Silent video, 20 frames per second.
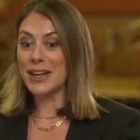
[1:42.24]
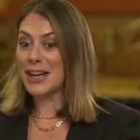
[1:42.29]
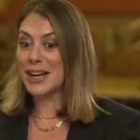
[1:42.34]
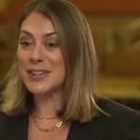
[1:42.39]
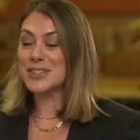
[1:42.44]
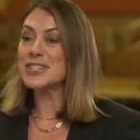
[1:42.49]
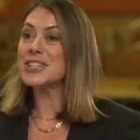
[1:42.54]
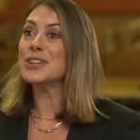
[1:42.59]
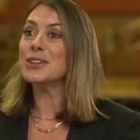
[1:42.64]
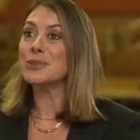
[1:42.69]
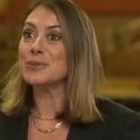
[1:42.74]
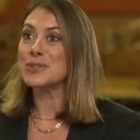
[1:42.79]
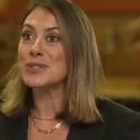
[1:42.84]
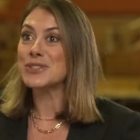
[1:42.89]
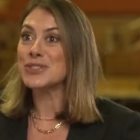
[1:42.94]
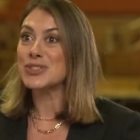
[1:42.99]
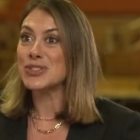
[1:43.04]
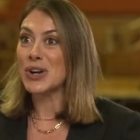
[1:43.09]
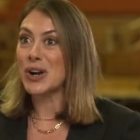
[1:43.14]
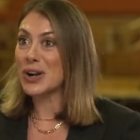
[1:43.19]
a deal was
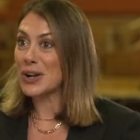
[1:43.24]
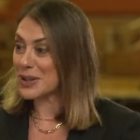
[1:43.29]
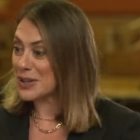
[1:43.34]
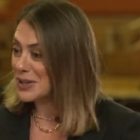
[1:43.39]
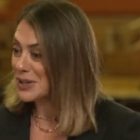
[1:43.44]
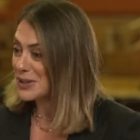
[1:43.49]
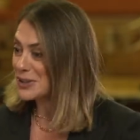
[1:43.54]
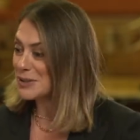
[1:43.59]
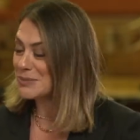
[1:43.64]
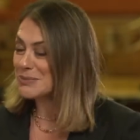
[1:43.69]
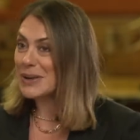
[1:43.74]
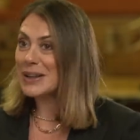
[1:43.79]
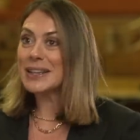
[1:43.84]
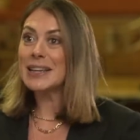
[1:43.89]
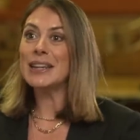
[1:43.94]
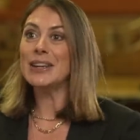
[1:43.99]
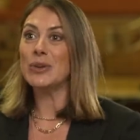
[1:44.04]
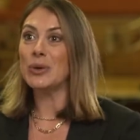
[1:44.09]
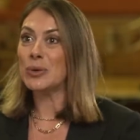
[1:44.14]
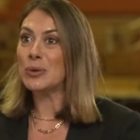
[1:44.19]
struck, the
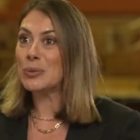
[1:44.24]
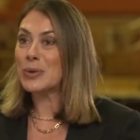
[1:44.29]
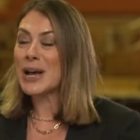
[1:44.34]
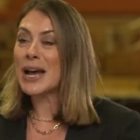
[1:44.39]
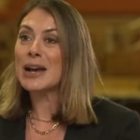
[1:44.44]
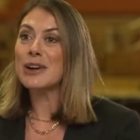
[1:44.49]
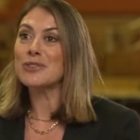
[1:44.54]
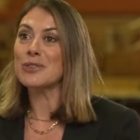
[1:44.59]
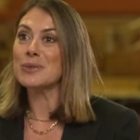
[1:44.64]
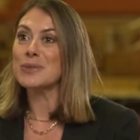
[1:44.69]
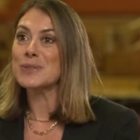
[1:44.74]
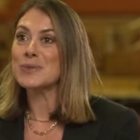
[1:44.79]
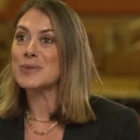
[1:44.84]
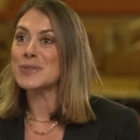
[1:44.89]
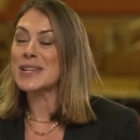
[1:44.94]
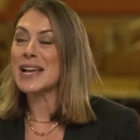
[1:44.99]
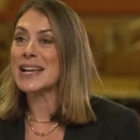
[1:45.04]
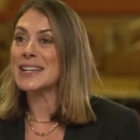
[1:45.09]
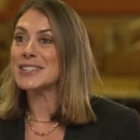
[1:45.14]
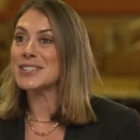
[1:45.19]
money or however it was
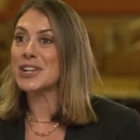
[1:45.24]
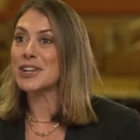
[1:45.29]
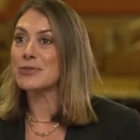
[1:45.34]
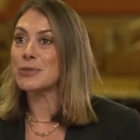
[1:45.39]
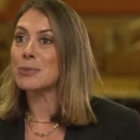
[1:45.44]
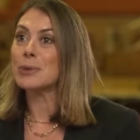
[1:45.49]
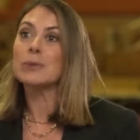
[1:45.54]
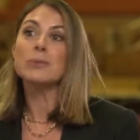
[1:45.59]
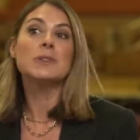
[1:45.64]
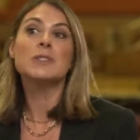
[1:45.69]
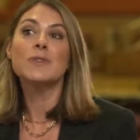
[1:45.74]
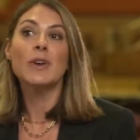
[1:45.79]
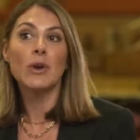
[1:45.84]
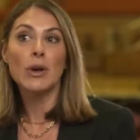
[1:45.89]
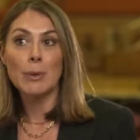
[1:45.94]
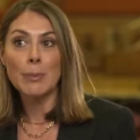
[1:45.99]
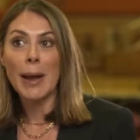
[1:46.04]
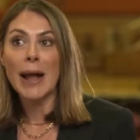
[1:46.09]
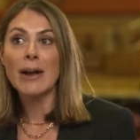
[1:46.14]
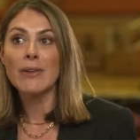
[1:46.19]
was handed over, but it was
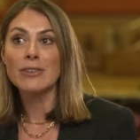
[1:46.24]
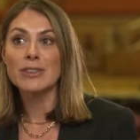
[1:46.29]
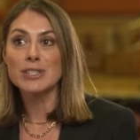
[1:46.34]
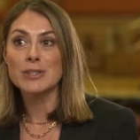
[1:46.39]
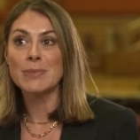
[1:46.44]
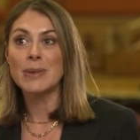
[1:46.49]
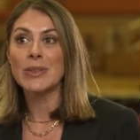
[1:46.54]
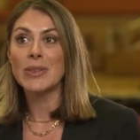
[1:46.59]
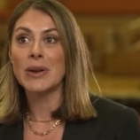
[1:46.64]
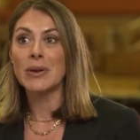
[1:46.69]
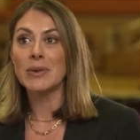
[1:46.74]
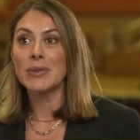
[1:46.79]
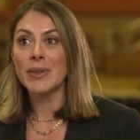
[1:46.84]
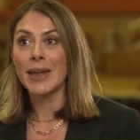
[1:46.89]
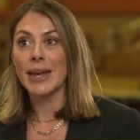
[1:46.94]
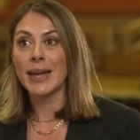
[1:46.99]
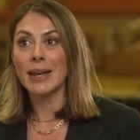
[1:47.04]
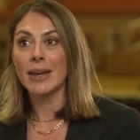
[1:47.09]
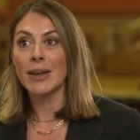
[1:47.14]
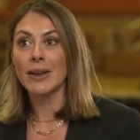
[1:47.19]
very apparent to me there and
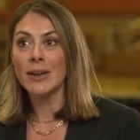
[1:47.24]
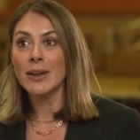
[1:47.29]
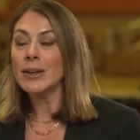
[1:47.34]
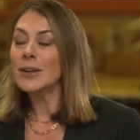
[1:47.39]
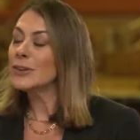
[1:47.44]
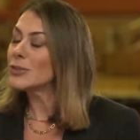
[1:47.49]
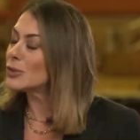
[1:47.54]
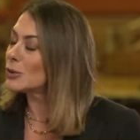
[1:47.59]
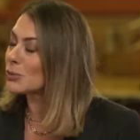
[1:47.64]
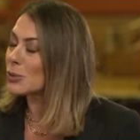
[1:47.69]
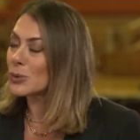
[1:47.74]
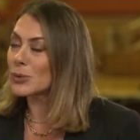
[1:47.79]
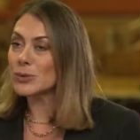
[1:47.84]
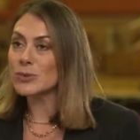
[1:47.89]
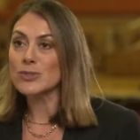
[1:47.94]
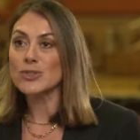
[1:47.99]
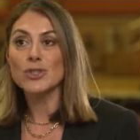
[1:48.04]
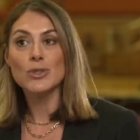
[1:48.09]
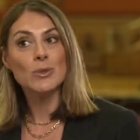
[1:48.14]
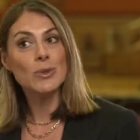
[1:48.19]
then the
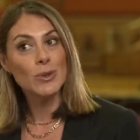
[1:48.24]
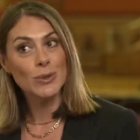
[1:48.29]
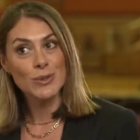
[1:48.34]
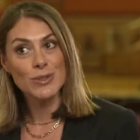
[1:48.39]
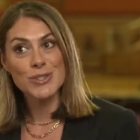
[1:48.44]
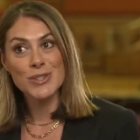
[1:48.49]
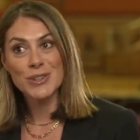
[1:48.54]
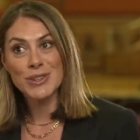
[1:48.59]
royals do not